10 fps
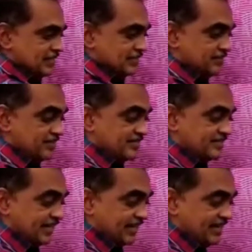the
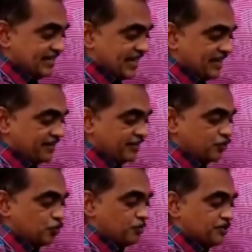second carrier
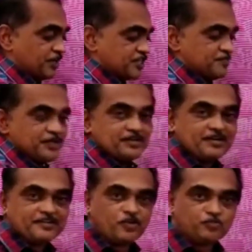should be transmitted
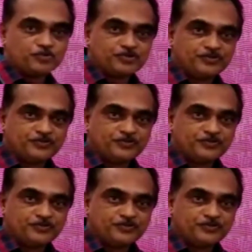at the output.